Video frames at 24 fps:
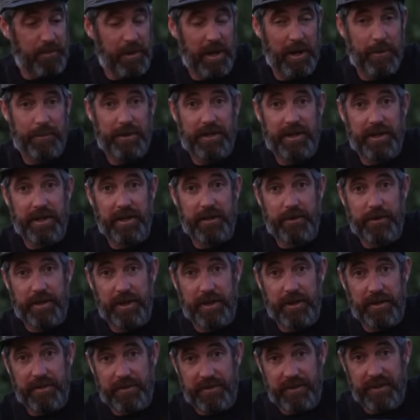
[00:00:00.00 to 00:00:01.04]
barbecue
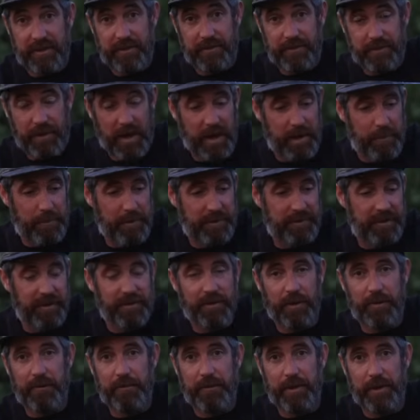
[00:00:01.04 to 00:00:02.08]
courtesy of Mr.
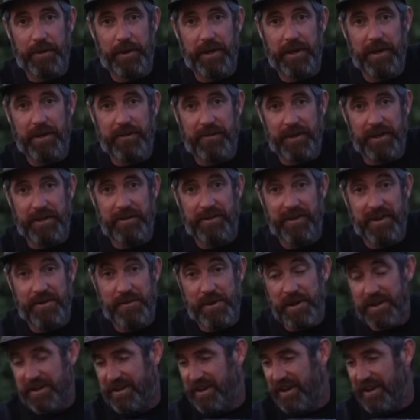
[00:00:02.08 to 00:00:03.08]
John Flewin, thank you very much.